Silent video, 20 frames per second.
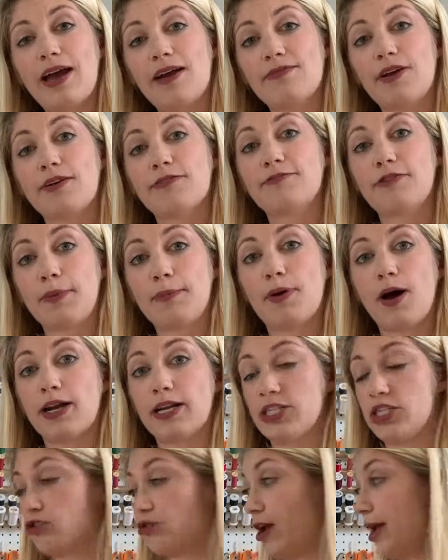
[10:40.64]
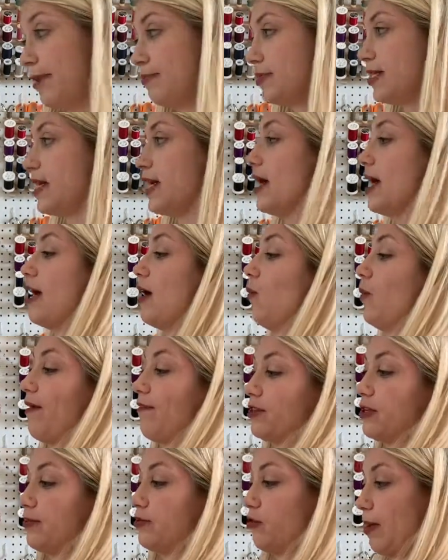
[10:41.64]
have our front bodice draped, we
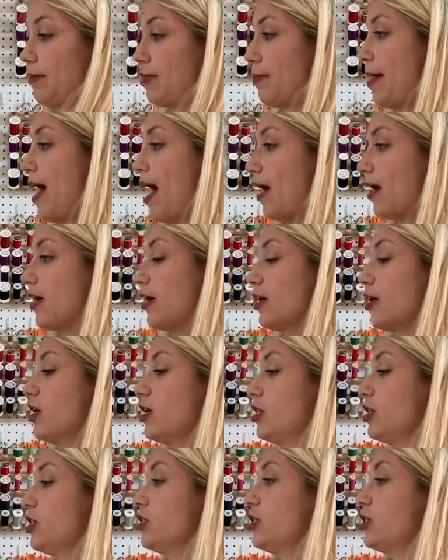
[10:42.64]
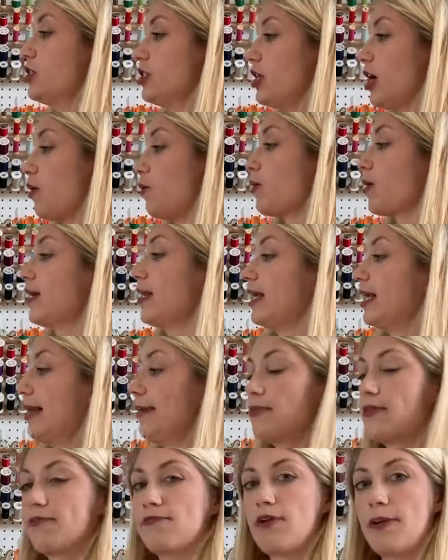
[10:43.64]
have to drape the back. So we're going to
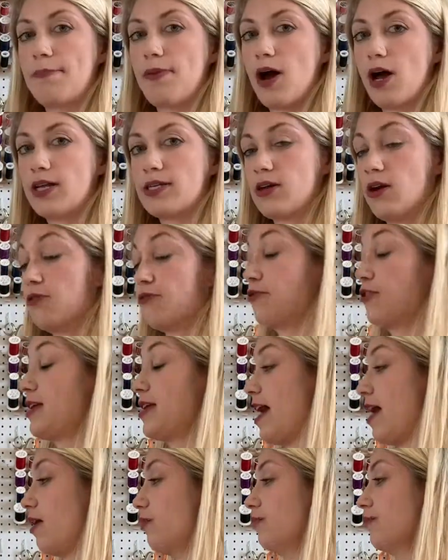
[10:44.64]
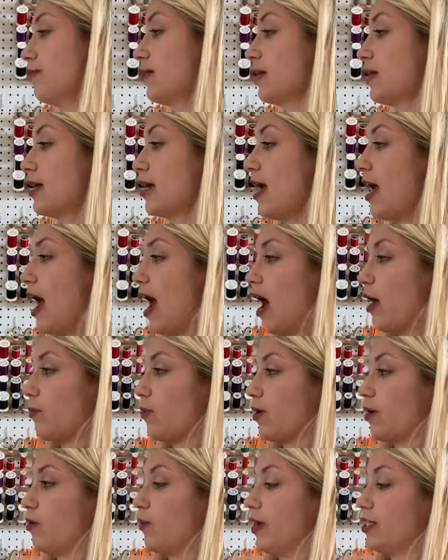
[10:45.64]
keep the front bodice on for now, and
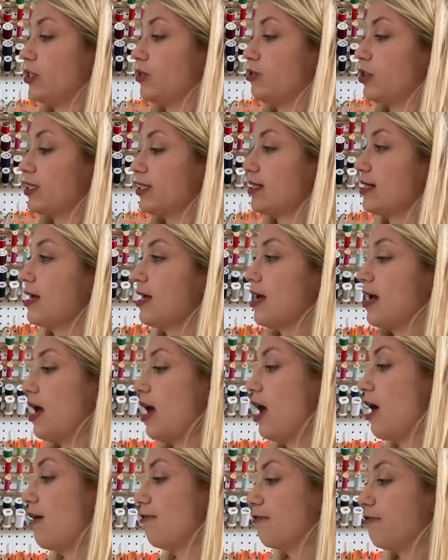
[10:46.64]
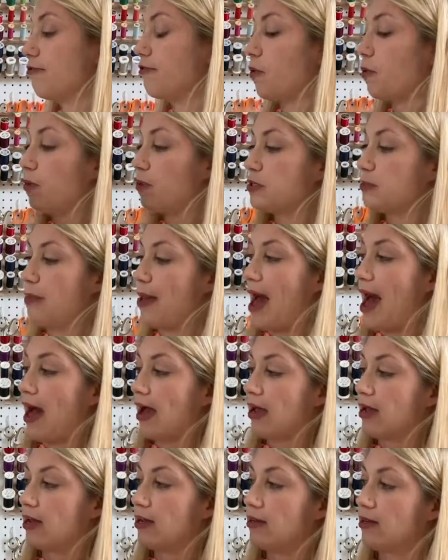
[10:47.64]
we're going to just fold
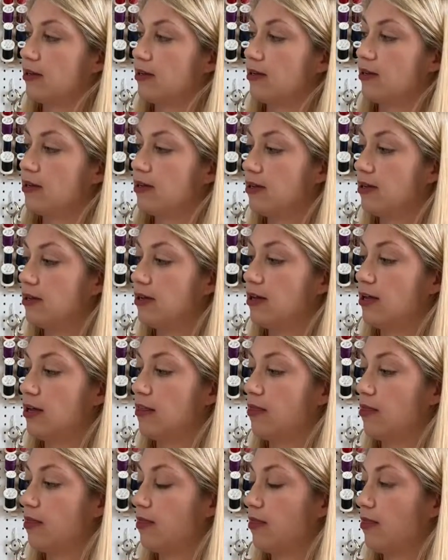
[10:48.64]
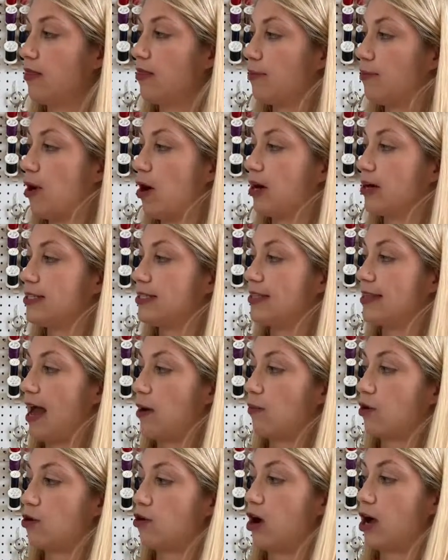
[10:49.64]
back the parts
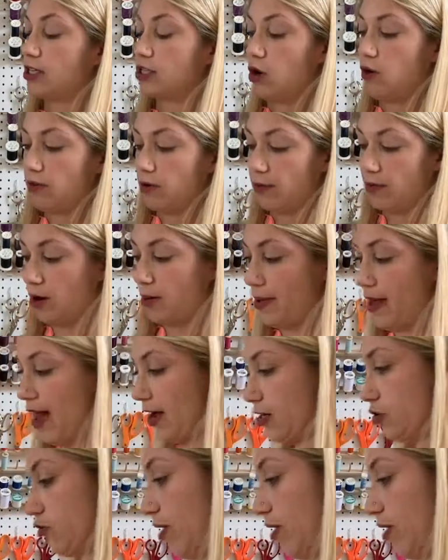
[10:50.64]
that will cross over with our back